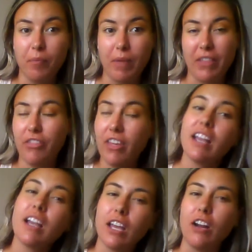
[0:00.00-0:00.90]
I
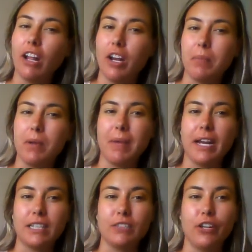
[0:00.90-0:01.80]
think it'll end up being my
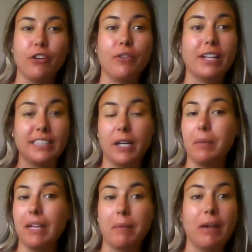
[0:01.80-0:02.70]
next video. That's going to be
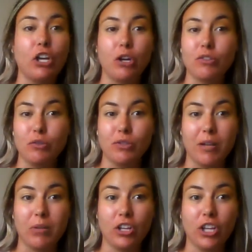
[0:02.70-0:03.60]
like my go-to
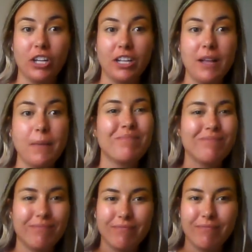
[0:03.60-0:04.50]
summer look.
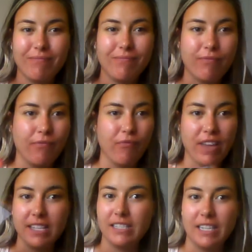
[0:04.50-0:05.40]

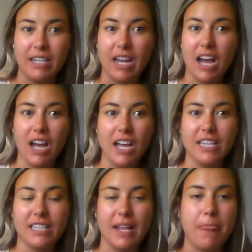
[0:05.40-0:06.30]
Face and the eyes,
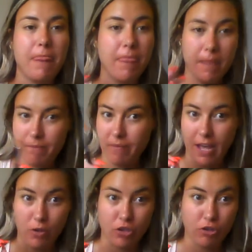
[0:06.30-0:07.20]
and that
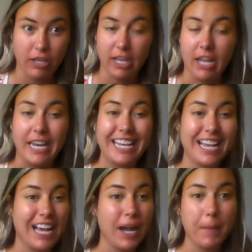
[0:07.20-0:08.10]
you'll get a
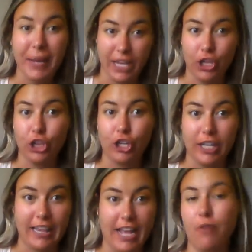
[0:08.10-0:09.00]
neon pink look
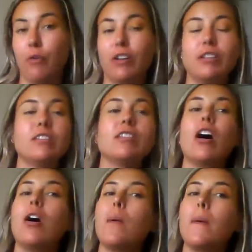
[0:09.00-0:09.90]
in that one, so
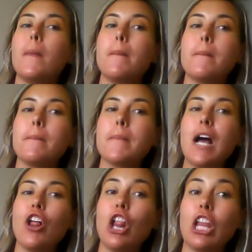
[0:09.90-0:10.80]

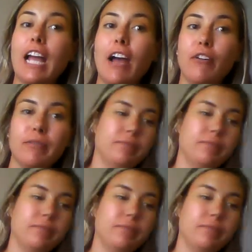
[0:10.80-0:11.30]
look out.